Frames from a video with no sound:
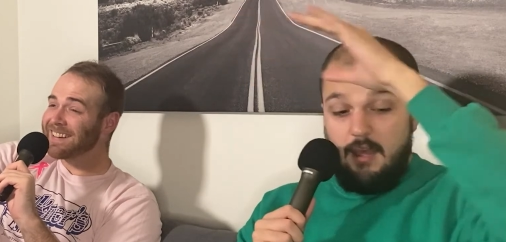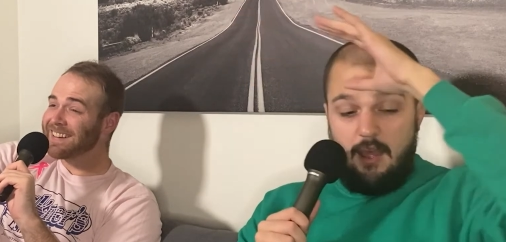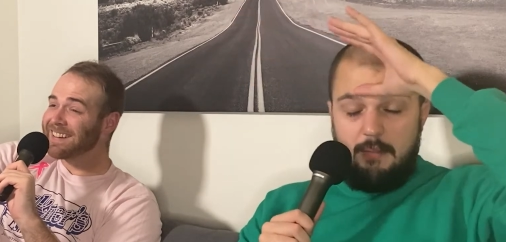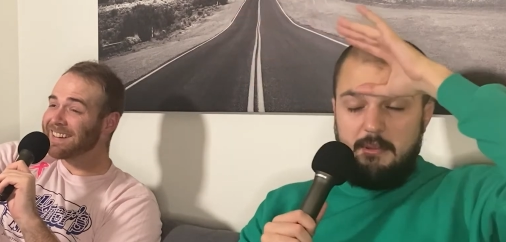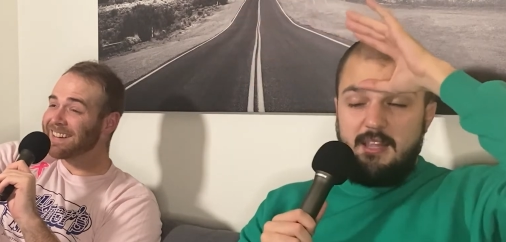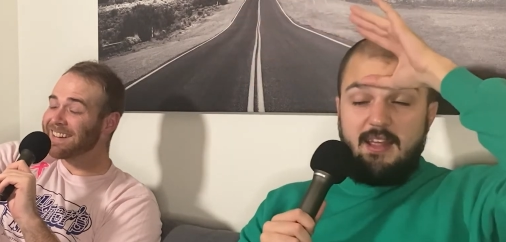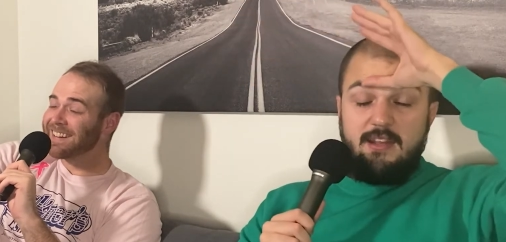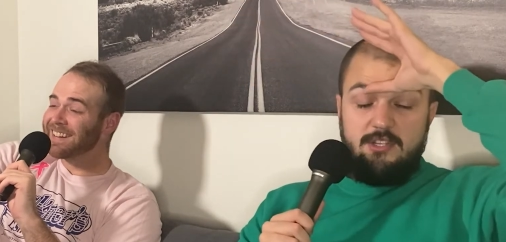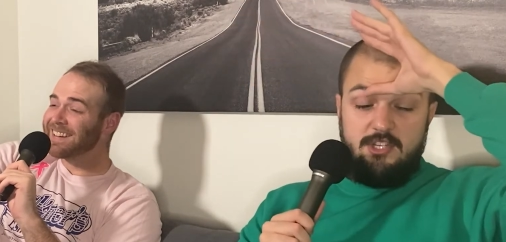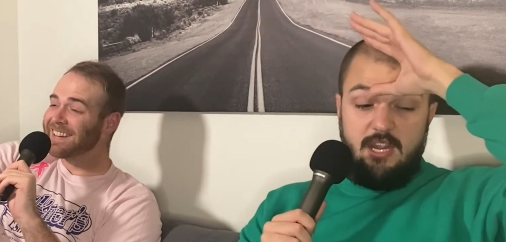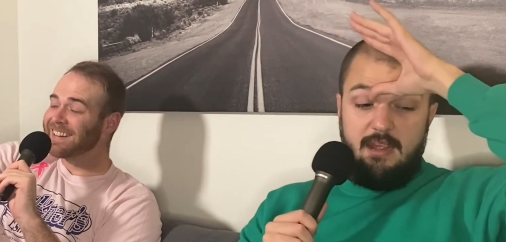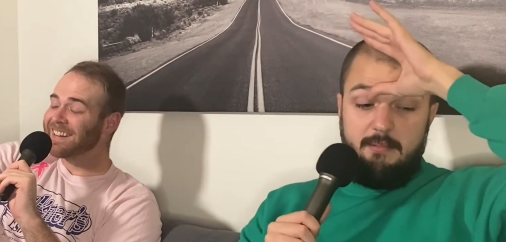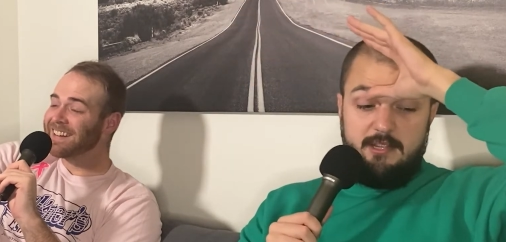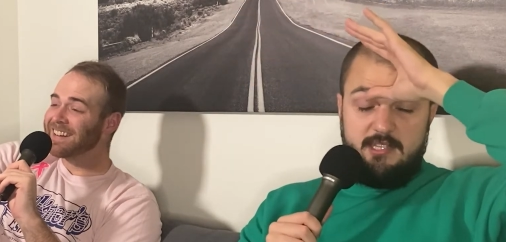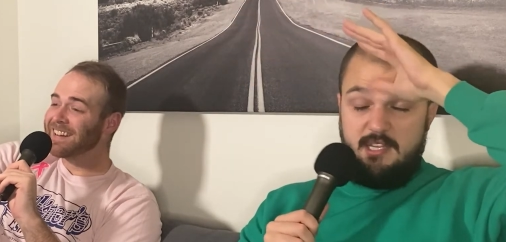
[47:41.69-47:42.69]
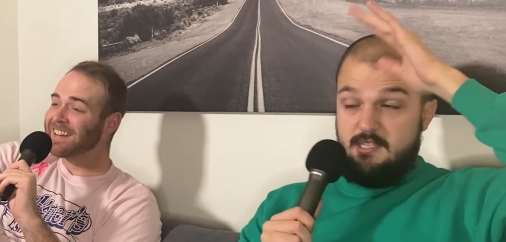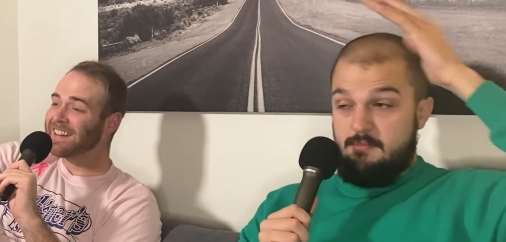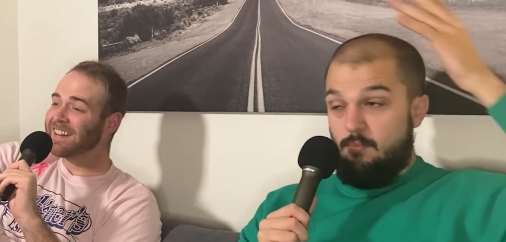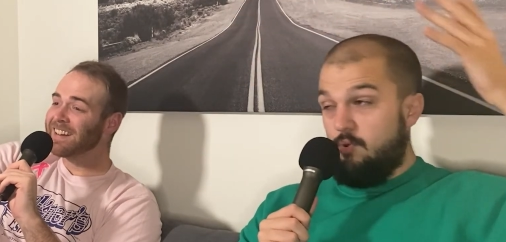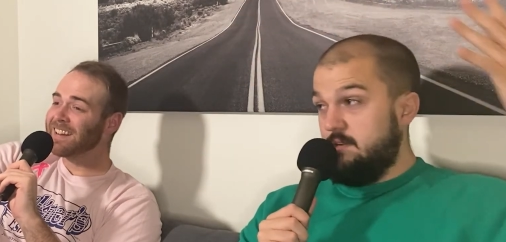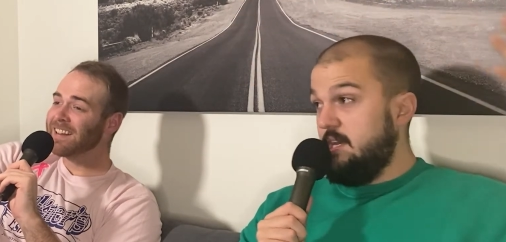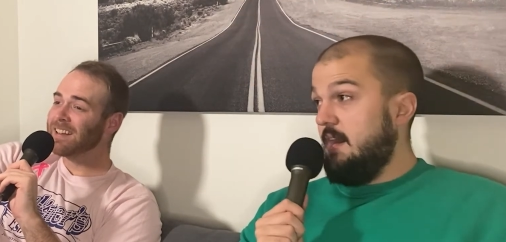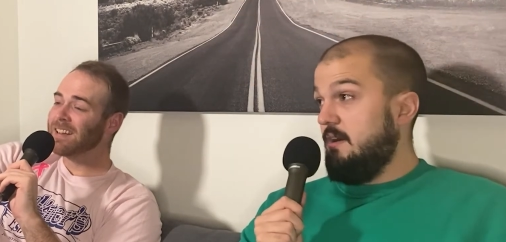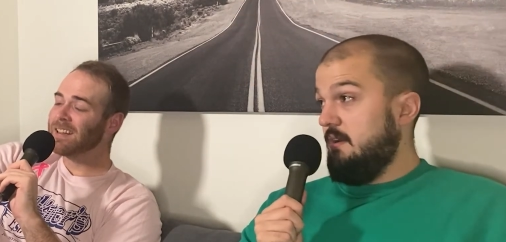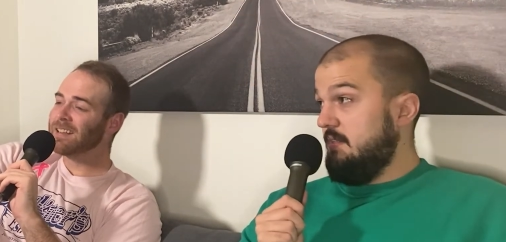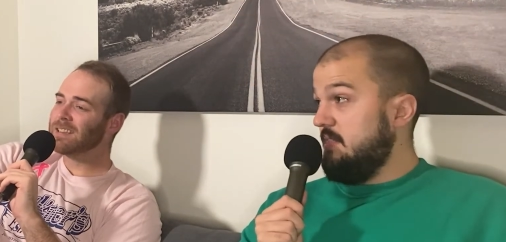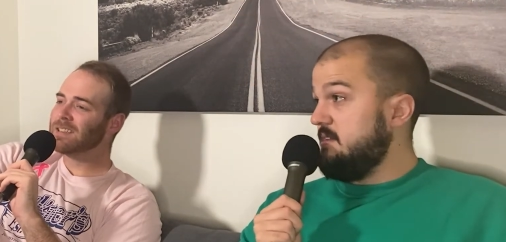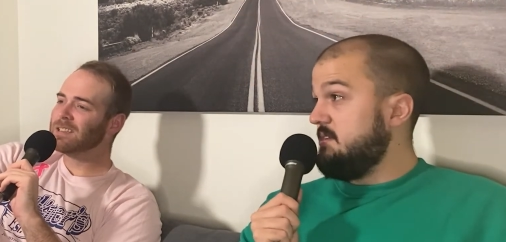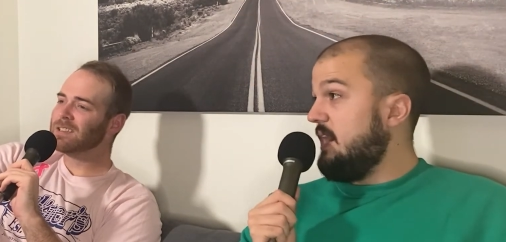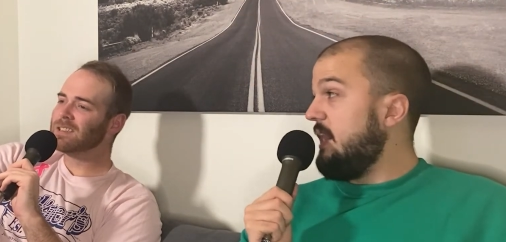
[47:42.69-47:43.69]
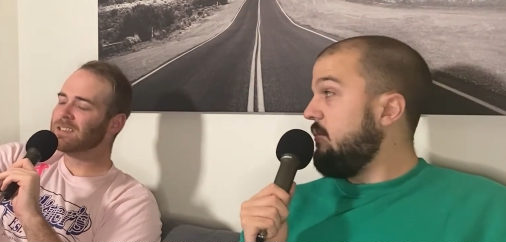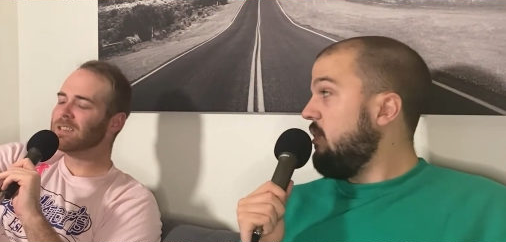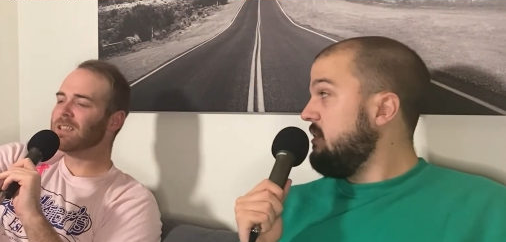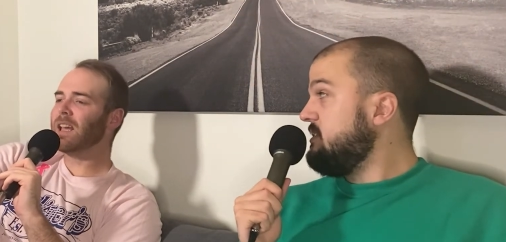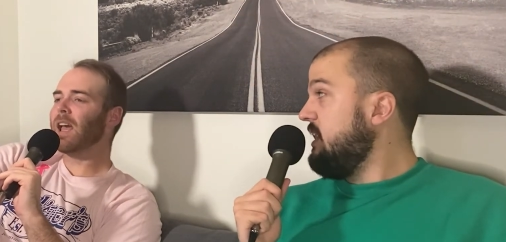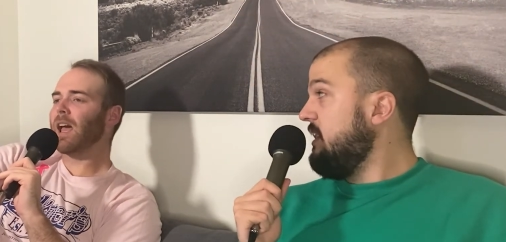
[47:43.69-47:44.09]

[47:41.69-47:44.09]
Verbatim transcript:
Speaker 1: I mean, like Jameis is more talented than Tyrod yeah,